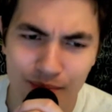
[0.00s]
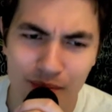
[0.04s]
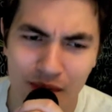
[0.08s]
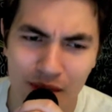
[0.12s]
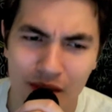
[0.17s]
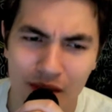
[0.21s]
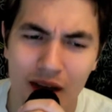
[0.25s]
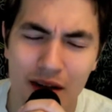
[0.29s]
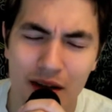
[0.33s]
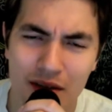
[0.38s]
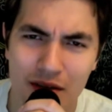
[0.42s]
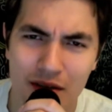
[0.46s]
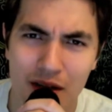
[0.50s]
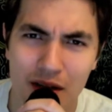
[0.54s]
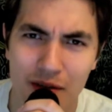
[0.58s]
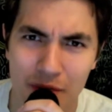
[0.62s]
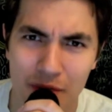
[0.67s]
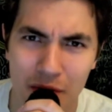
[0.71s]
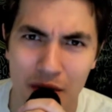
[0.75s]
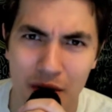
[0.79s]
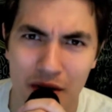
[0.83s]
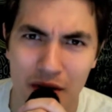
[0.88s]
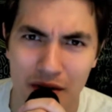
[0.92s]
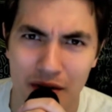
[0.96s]
That's stuff
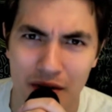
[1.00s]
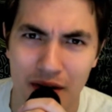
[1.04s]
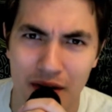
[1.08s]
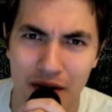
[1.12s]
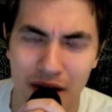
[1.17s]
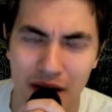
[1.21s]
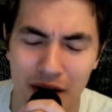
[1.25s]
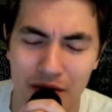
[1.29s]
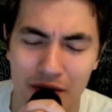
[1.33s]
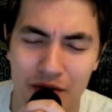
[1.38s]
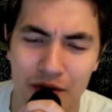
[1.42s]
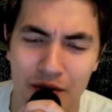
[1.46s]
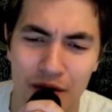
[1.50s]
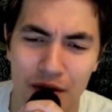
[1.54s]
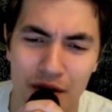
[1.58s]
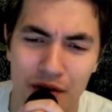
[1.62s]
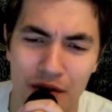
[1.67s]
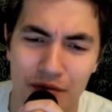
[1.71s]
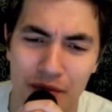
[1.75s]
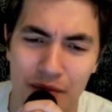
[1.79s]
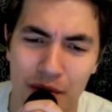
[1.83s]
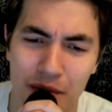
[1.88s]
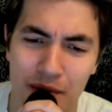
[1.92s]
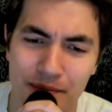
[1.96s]
you can denounce Turkey
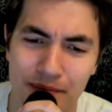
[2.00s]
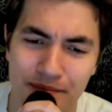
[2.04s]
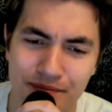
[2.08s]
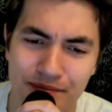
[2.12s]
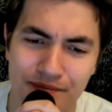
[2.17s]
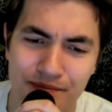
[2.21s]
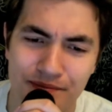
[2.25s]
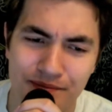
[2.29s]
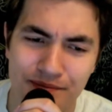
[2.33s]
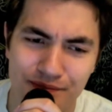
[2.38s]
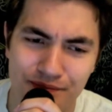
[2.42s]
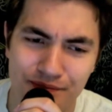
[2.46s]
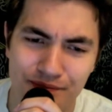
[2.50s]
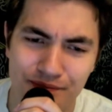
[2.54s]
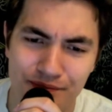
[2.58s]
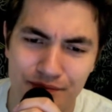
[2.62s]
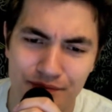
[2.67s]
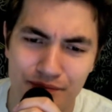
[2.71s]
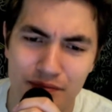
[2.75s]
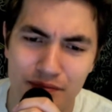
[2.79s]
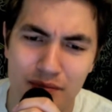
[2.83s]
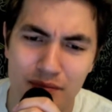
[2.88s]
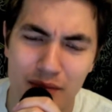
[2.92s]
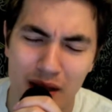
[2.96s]
for.
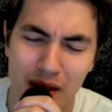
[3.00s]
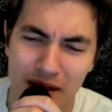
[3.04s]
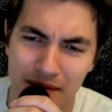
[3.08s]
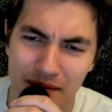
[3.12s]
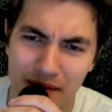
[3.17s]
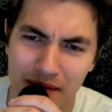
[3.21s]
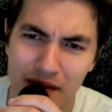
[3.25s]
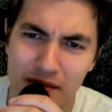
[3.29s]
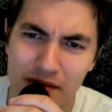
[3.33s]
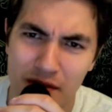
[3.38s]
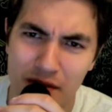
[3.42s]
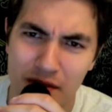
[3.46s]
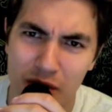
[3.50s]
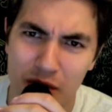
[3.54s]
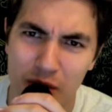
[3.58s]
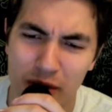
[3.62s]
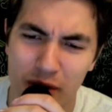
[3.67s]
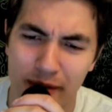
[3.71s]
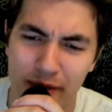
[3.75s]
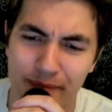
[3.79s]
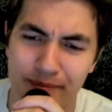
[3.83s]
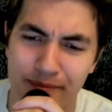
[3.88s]
But let's go on.